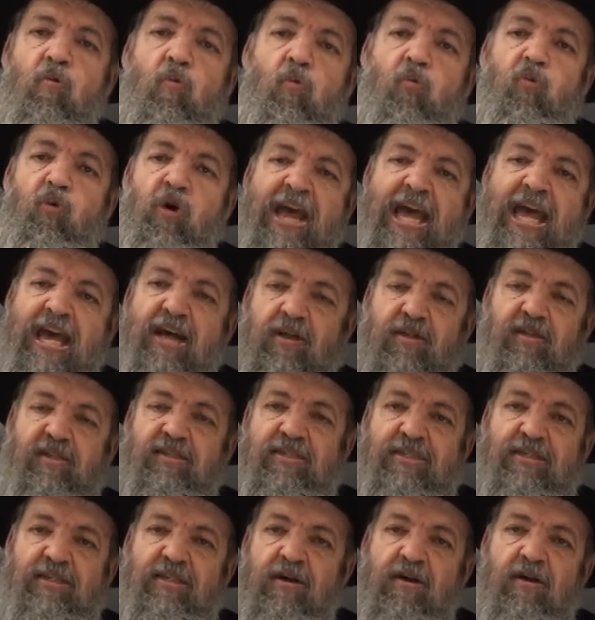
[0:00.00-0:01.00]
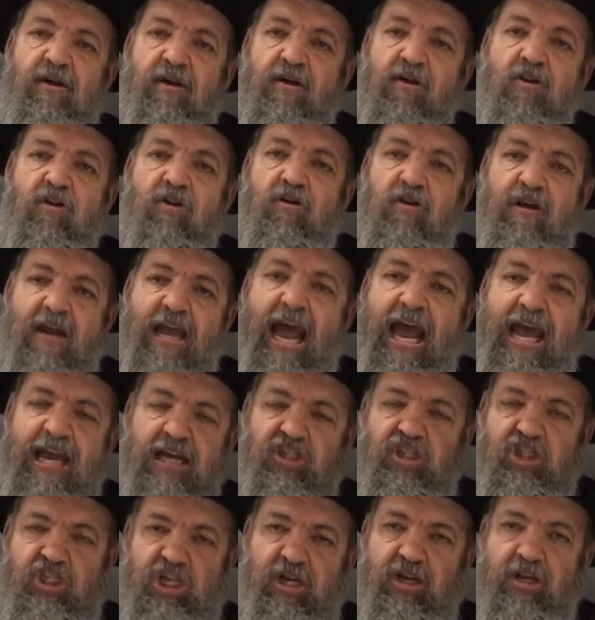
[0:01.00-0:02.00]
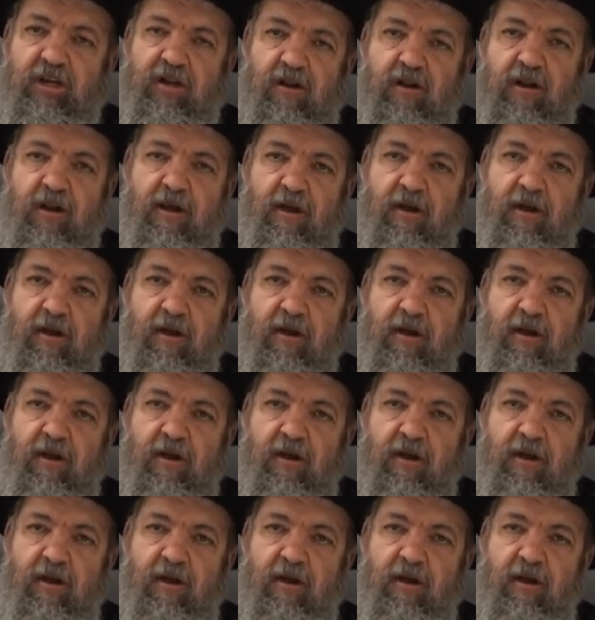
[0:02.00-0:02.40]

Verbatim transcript: wields creation